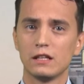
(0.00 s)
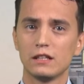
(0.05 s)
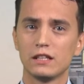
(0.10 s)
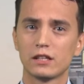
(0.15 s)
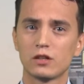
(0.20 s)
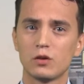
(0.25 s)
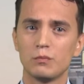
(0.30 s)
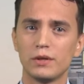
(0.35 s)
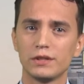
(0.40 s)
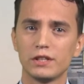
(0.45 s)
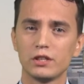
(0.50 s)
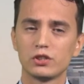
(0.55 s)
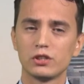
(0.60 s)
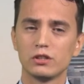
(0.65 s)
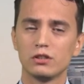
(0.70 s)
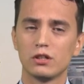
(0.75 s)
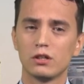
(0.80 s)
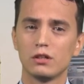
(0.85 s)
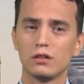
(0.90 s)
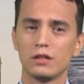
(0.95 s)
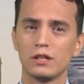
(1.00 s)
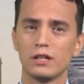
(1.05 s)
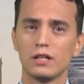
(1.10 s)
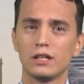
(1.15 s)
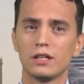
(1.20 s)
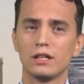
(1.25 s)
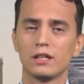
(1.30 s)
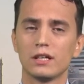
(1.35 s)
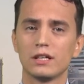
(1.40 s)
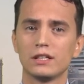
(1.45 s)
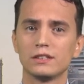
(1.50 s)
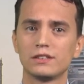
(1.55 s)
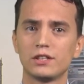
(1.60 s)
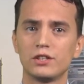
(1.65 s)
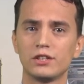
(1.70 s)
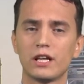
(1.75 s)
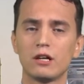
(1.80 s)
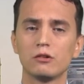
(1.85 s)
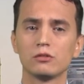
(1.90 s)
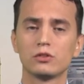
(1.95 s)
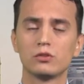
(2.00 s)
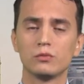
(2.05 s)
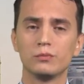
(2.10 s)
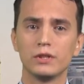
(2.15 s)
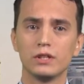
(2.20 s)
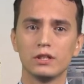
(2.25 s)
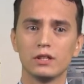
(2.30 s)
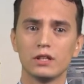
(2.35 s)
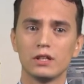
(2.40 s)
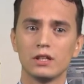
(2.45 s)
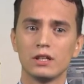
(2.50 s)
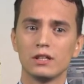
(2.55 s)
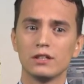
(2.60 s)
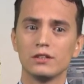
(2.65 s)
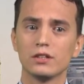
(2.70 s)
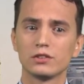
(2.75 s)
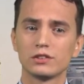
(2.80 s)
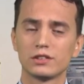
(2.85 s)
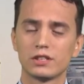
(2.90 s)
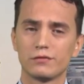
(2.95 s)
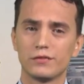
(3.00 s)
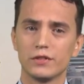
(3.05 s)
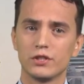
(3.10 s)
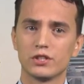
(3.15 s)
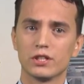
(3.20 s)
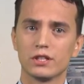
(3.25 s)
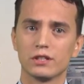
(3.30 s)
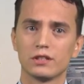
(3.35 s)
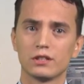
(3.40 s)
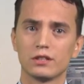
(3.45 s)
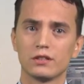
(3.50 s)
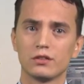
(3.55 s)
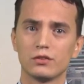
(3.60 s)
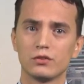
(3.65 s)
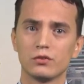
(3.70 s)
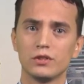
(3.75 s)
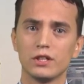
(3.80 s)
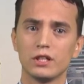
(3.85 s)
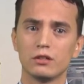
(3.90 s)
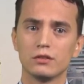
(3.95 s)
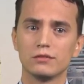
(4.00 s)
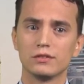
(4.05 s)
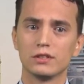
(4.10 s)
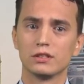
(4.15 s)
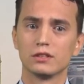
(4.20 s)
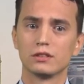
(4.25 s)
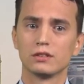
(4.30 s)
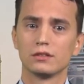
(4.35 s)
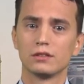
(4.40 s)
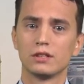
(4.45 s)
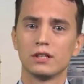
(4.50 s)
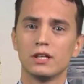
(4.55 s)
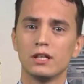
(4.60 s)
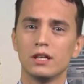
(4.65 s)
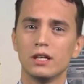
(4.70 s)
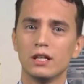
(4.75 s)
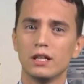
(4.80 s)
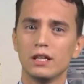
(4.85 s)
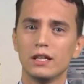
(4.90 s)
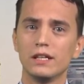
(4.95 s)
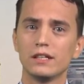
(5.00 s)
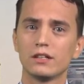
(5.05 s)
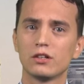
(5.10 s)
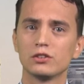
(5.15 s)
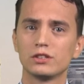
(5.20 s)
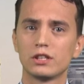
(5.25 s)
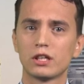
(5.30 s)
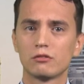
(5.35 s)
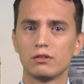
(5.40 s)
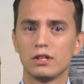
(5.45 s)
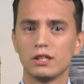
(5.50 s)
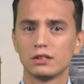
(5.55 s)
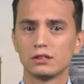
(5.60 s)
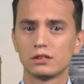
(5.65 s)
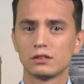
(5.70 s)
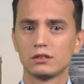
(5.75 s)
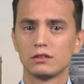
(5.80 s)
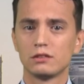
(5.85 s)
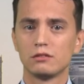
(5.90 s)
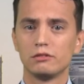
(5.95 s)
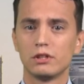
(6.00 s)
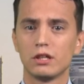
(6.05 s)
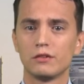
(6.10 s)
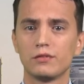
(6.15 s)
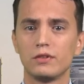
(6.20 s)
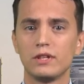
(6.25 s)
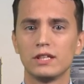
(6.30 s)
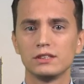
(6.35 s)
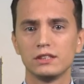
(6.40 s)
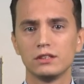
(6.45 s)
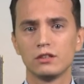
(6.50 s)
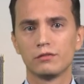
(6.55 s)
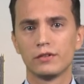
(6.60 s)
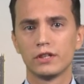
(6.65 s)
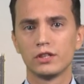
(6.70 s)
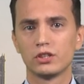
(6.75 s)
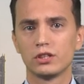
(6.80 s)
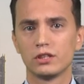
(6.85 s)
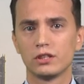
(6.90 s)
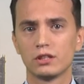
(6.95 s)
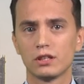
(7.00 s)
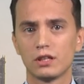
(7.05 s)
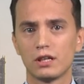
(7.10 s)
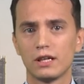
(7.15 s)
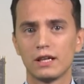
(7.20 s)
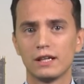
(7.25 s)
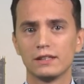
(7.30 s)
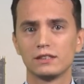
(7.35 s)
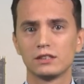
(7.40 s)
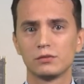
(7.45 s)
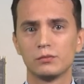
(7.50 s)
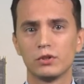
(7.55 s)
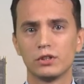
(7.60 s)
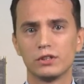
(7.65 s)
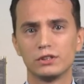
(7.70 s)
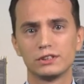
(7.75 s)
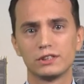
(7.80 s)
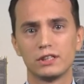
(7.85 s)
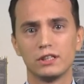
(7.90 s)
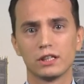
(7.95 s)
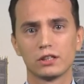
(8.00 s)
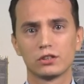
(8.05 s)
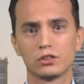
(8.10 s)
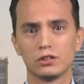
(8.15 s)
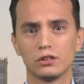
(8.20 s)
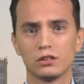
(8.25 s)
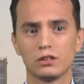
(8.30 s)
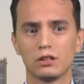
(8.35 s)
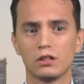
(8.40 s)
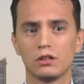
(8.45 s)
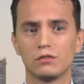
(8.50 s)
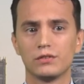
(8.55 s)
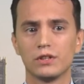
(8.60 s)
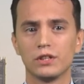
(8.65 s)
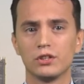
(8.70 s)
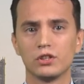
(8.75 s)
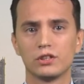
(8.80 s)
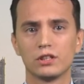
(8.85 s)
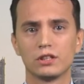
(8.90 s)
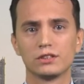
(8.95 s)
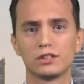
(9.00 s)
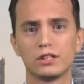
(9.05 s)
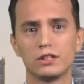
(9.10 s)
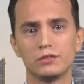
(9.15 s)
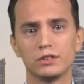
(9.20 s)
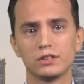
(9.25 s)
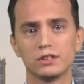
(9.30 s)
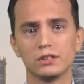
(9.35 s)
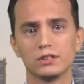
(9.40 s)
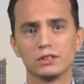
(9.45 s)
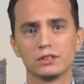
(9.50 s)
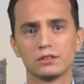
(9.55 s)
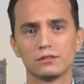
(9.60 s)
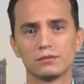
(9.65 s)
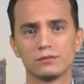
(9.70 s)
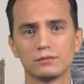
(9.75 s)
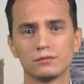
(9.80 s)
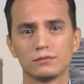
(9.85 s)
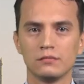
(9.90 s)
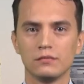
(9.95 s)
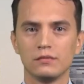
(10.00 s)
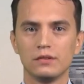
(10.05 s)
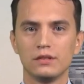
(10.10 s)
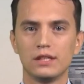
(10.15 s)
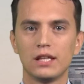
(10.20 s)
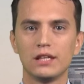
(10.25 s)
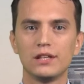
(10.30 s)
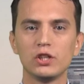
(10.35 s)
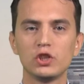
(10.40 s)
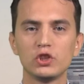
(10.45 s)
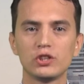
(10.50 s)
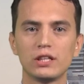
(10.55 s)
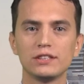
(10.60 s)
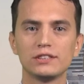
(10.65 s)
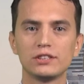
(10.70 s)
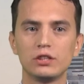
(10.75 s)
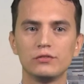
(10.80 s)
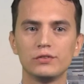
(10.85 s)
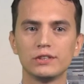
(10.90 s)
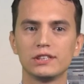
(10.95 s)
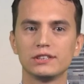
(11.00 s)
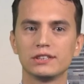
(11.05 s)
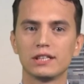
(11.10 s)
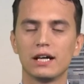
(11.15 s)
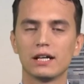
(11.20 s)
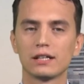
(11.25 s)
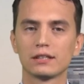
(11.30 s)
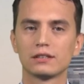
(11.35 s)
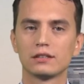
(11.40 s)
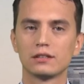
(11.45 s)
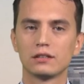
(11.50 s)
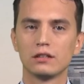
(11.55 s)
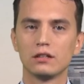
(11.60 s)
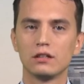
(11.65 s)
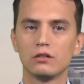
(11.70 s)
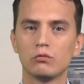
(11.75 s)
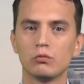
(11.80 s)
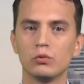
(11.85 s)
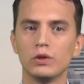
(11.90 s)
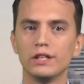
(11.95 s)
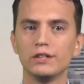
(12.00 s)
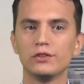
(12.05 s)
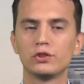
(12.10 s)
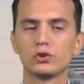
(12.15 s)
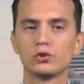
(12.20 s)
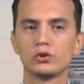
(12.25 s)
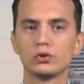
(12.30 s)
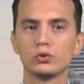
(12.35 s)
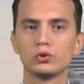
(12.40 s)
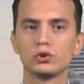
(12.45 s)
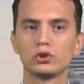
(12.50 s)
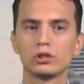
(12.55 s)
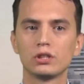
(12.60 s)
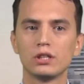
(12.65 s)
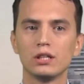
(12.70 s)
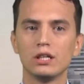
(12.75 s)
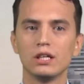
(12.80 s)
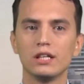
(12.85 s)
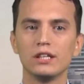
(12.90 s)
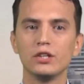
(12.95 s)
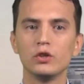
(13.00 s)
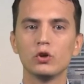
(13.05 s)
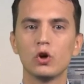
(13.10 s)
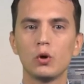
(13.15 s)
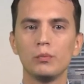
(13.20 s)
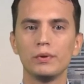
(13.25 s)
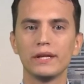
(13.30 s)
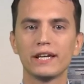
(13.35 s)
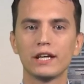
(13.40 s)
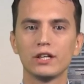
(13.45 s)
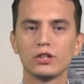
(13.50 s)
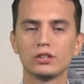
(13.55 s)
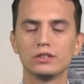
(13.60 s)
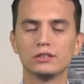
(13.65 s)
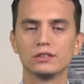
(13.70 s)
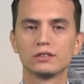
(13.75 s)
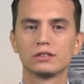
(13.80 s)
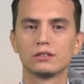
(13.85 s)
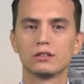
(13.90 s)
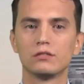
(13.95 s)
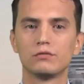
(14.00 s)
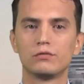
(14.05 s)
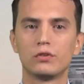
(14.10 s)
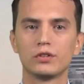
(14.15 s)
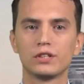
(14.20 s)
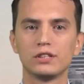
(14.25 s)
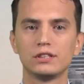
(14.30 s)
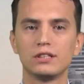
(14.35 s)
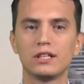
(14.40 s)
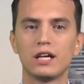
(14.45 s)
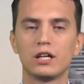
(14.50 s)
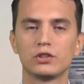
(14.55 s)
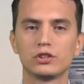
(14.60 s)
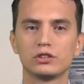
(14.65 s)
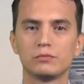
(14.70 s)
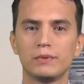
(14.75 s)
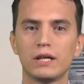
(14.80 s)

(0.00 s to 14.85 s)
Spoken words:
The competition law has turned out to be not sufficient to deal with it. In consequence, we have less innovation and smaller selection of digital services. The Digital Services Act will introduce new obligations for these largest